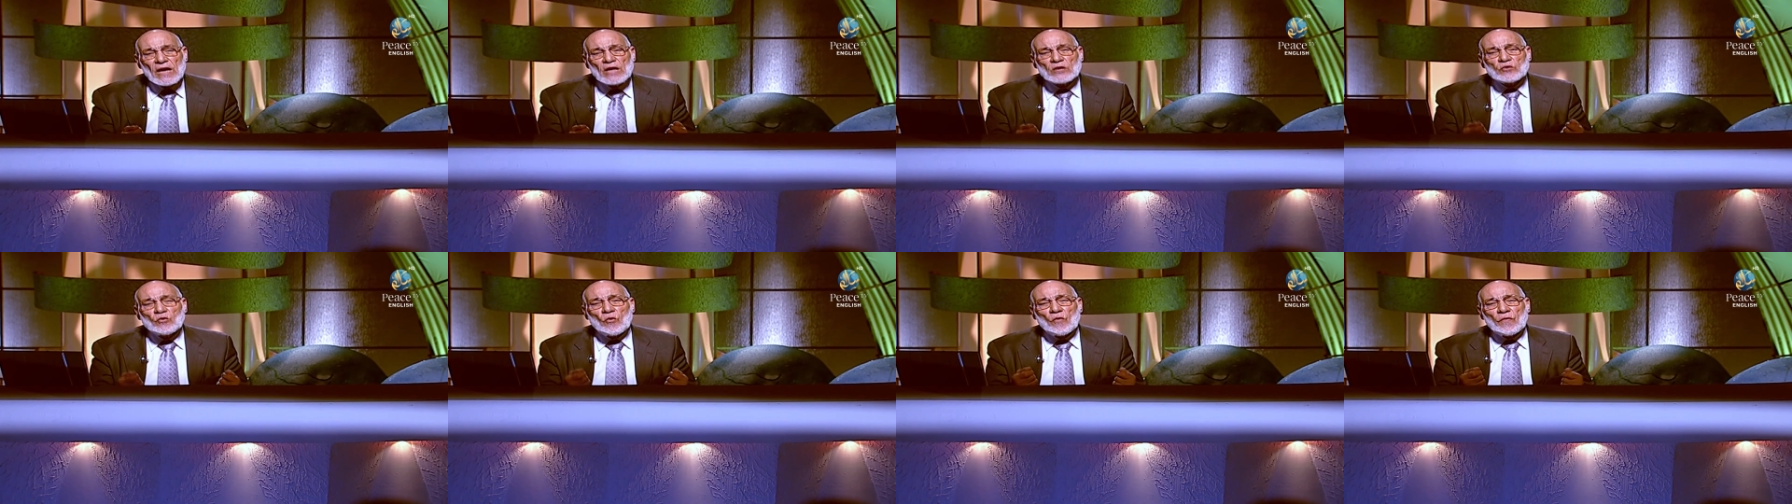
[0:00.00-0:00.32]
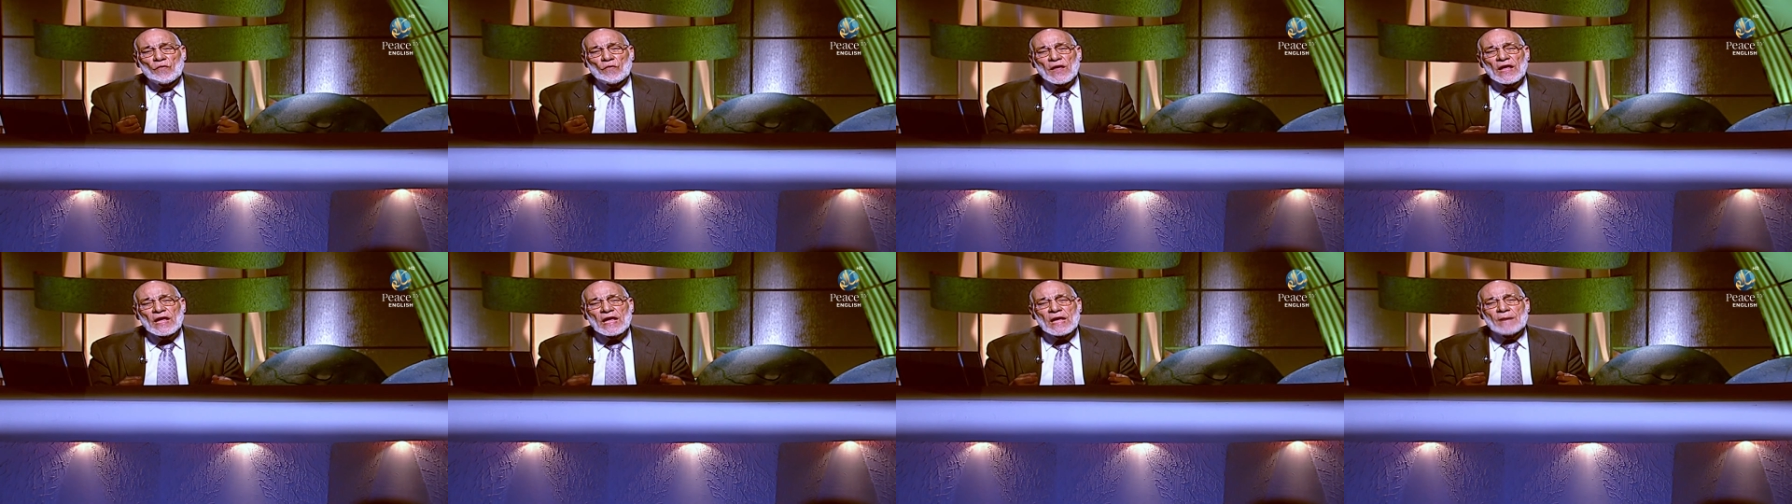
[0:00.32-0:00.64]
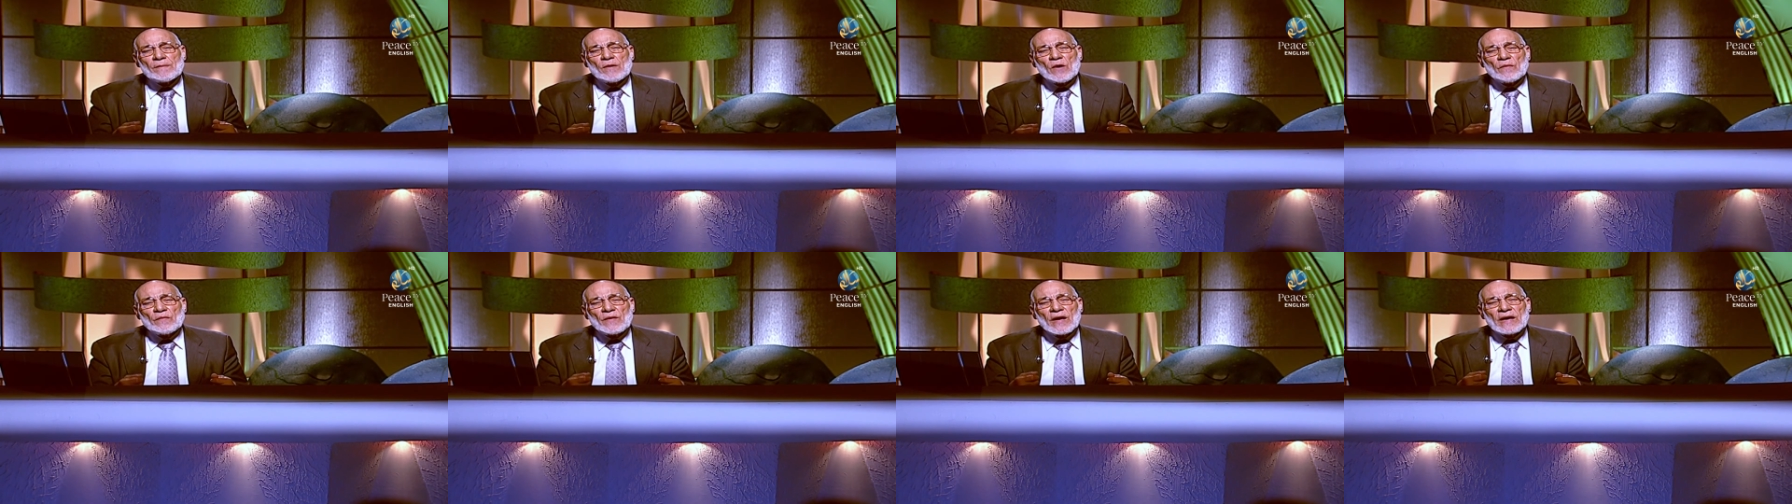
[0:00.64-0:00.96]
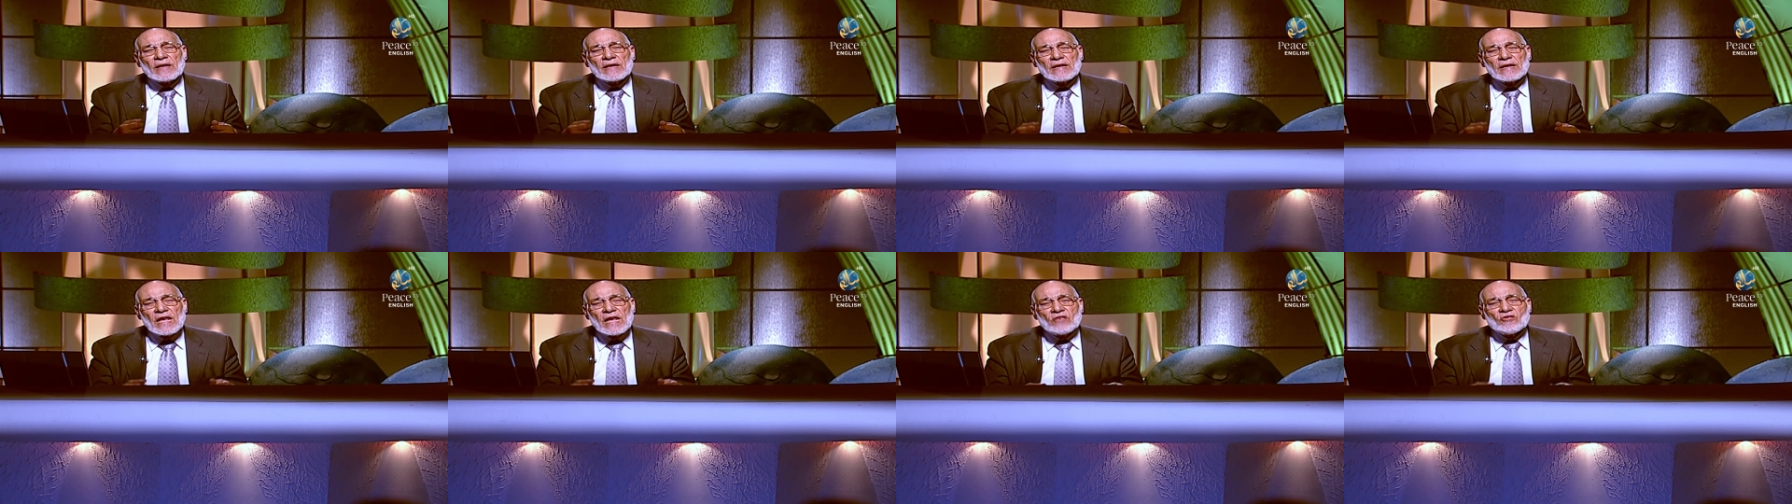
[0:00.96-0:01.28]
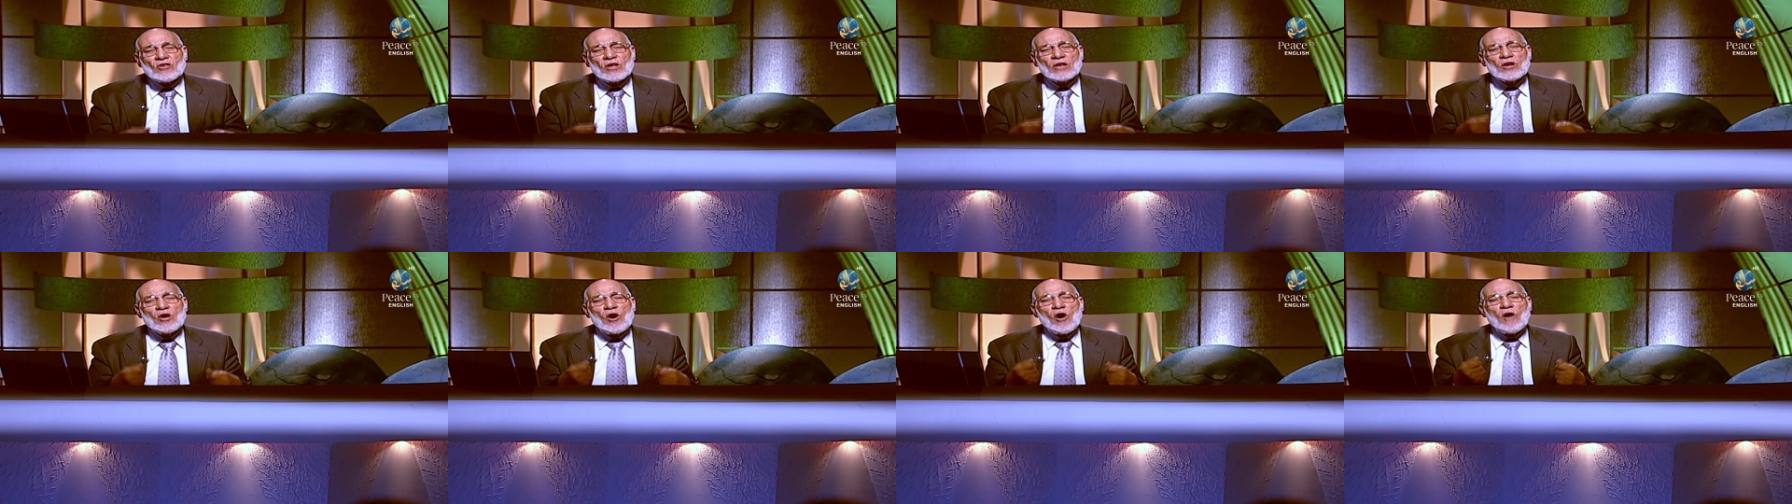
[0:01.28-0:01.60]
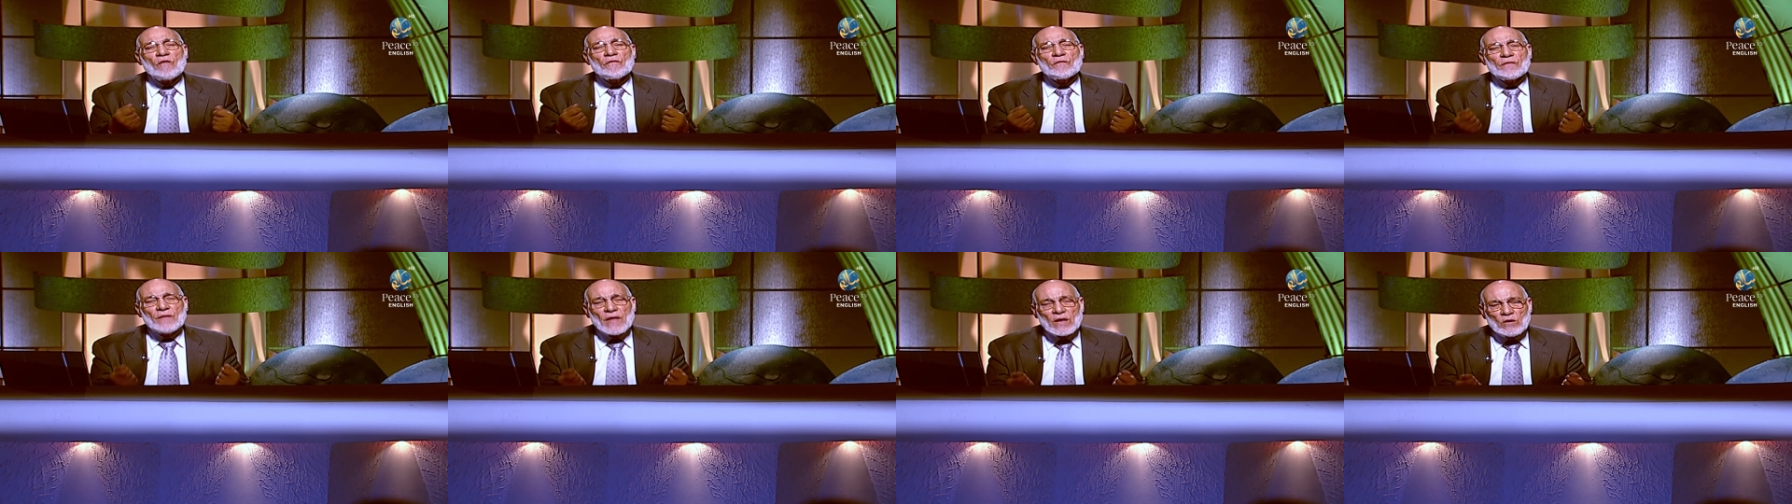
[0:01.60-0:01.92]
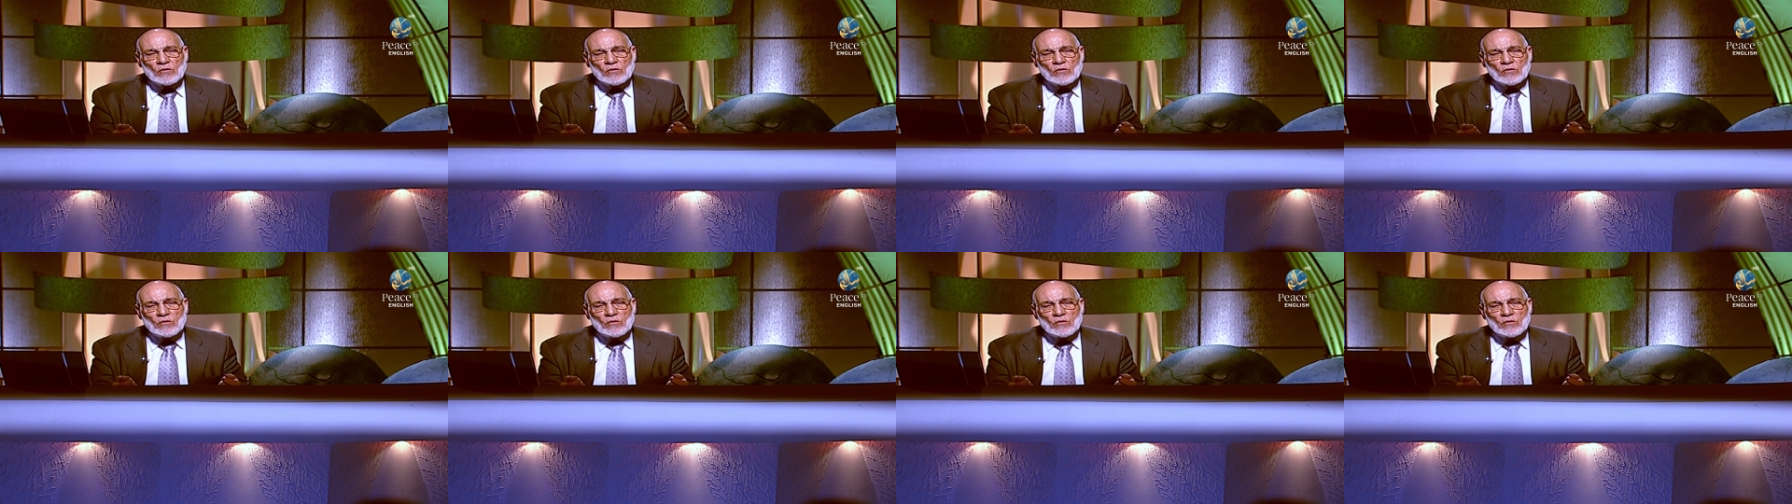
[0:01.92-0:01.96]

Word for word: to think about the creation of the